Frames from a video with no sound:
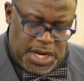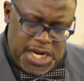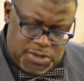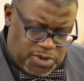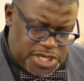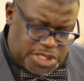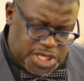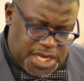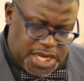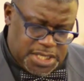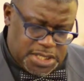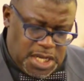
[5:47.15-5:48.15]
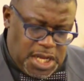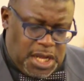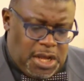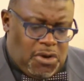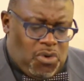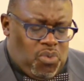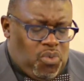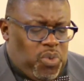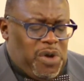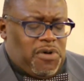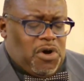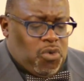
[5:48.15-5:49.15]
That's what he said.
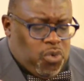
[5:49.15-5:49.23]
We were